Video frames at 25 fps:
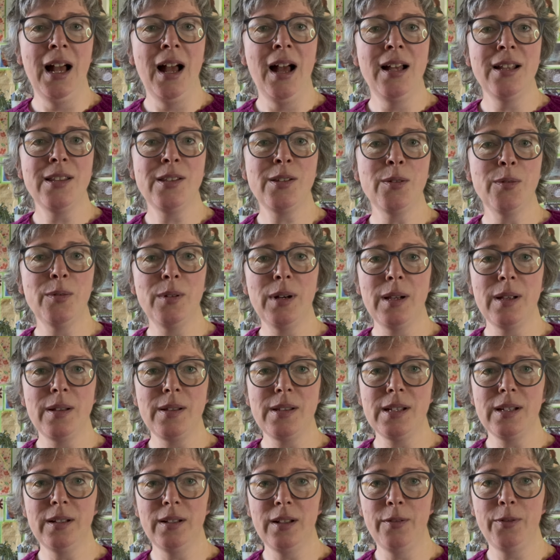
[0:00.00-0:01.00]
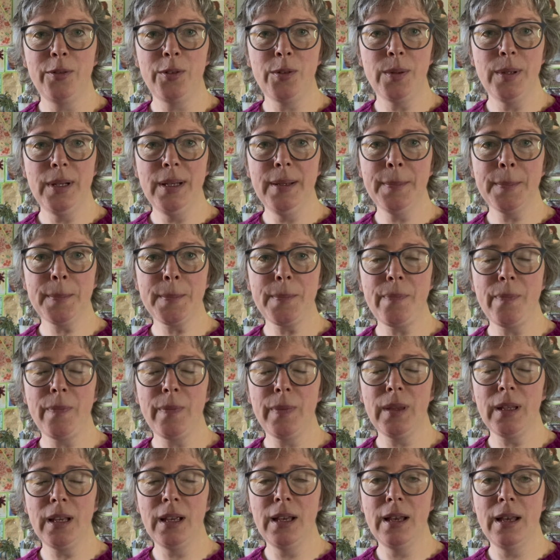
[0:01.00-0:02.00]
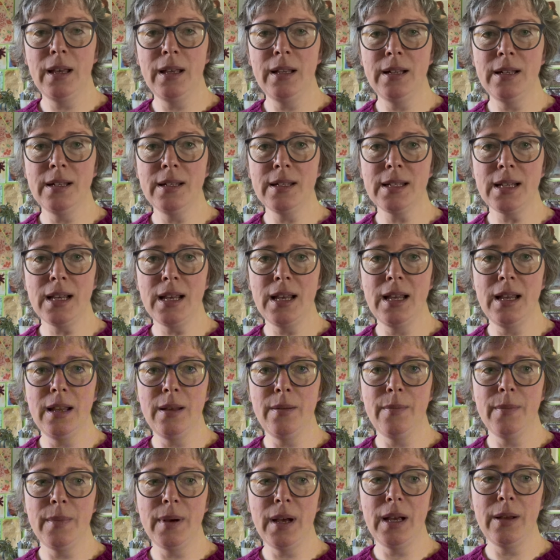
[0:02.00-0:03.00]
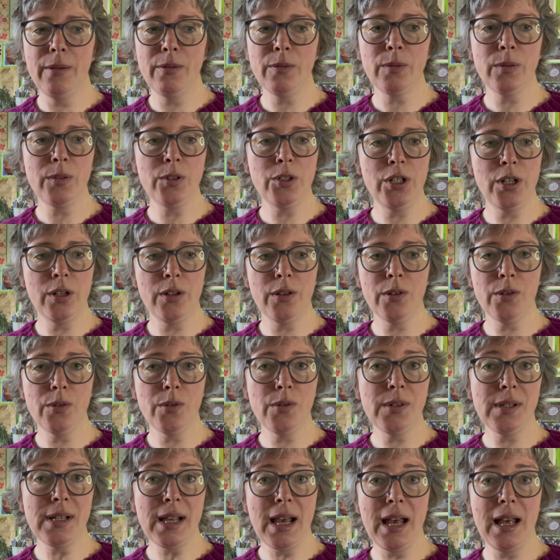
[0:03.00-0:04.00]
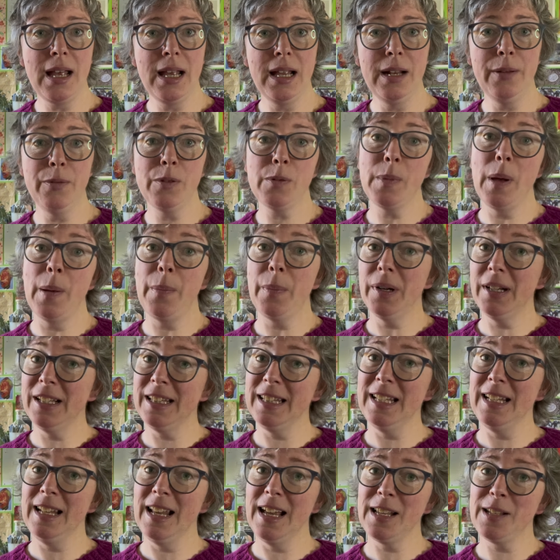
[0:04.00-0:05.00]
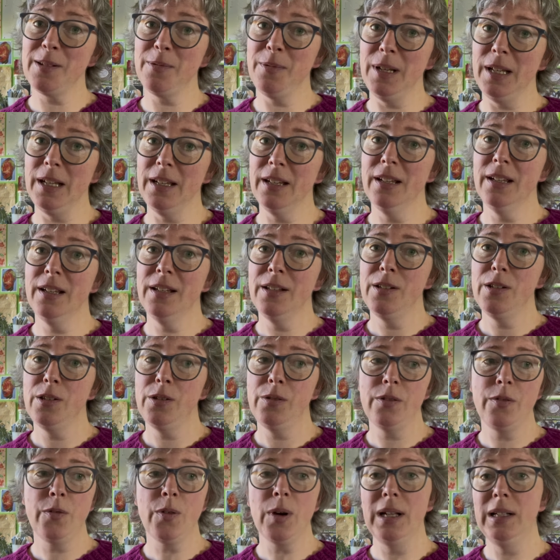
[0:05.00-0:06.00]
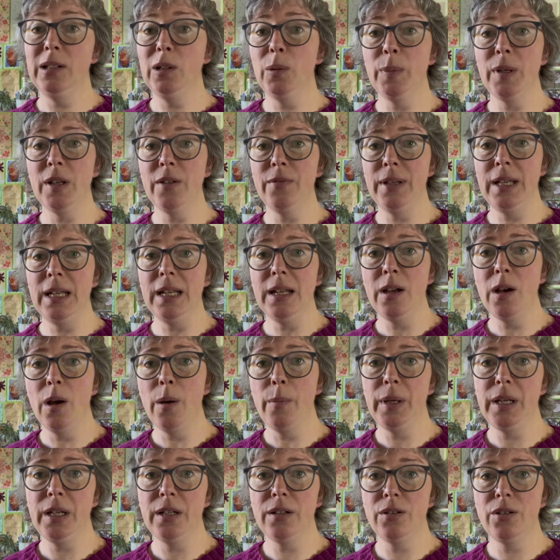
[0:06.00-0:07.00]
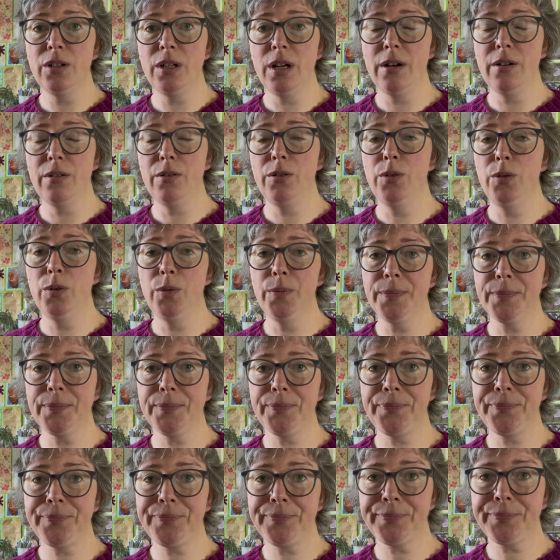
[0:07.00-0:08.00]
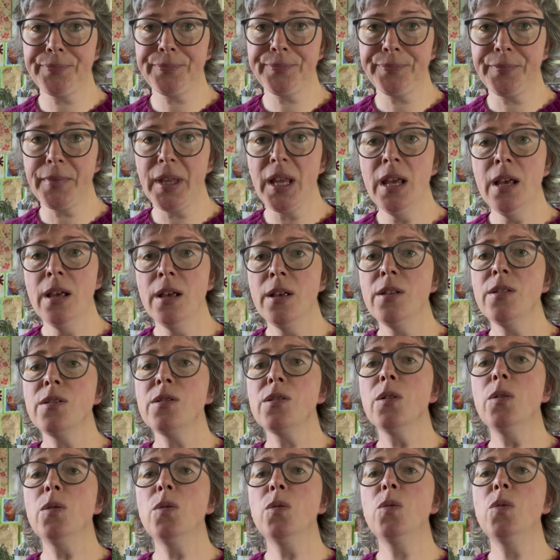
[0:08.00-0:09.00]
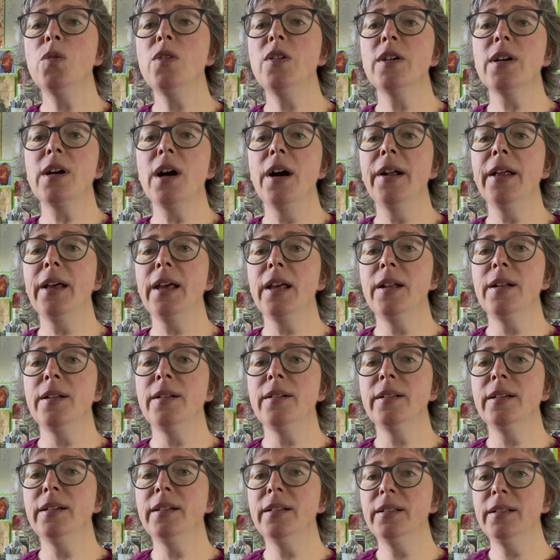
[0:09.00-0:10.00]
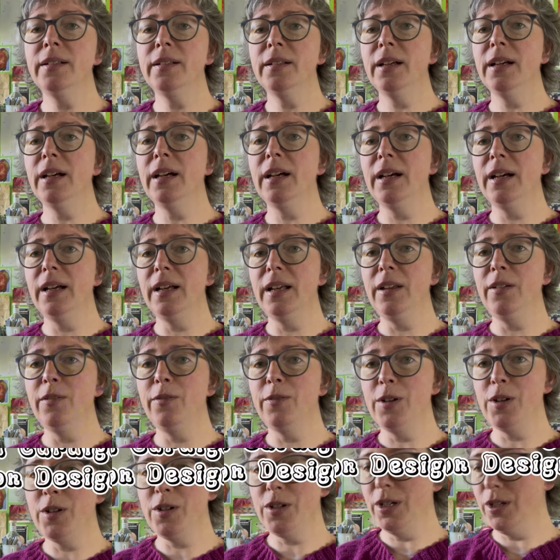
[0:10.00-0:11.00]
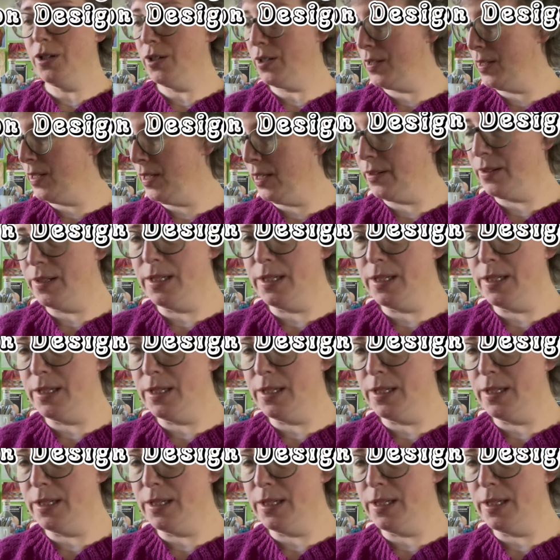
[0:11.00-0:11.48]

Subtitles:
So I still have 3 and I will share those, and it was my birthday last week so I've got a little bit of incoming to share too. So the cardigan, I finished it just the other